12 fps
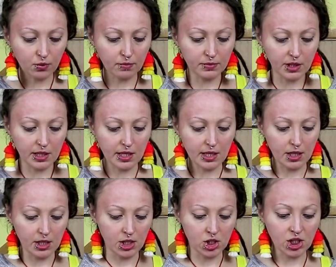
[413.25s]
from
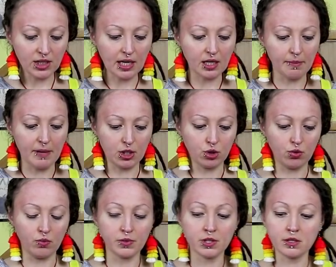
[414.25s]
the shiitake
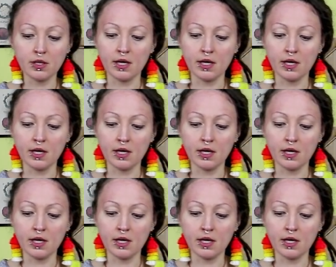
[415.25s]
mushrooms.